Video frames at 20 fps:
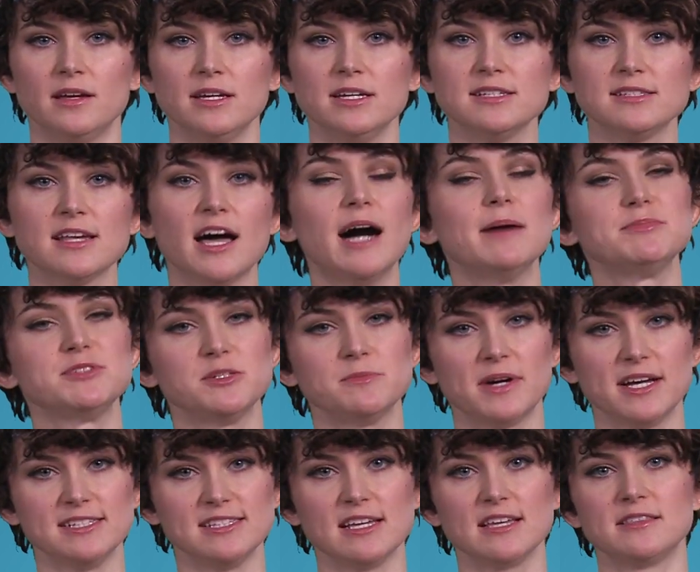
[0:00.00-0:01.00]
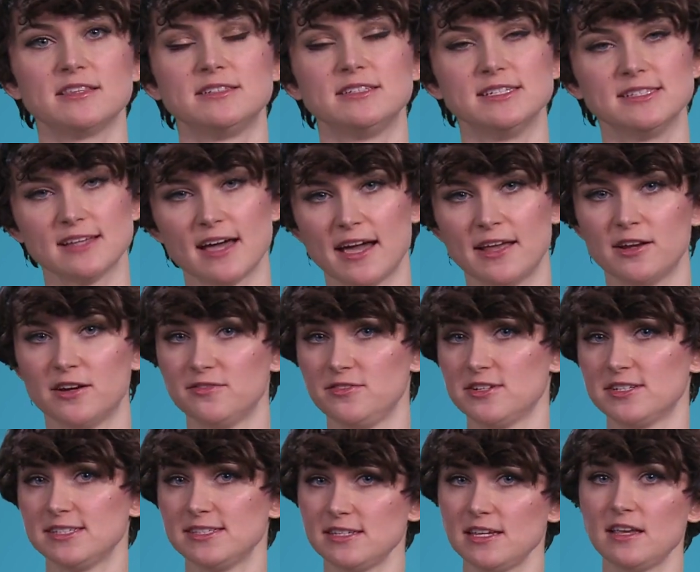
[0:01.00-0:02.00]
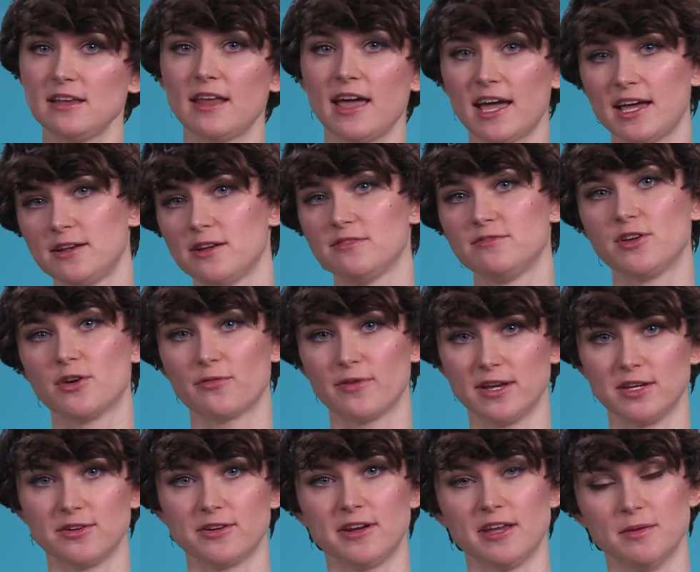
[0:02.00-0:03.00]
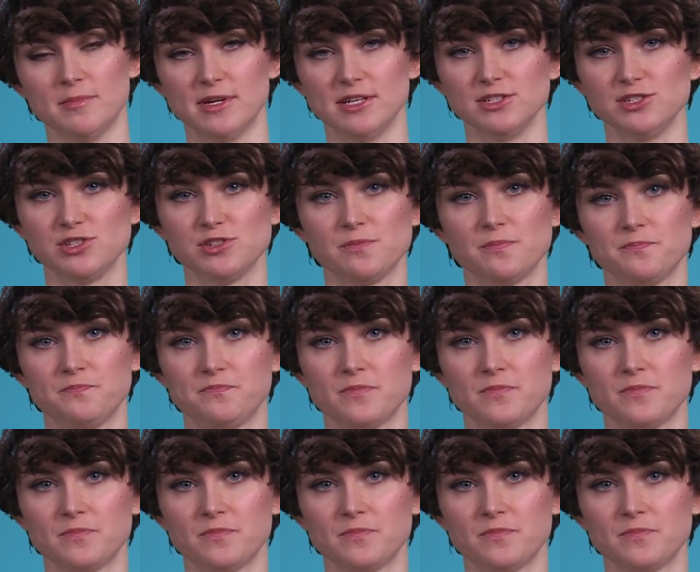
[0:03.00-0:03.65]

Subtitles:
is optimizing the design of your scene and of your rendered image.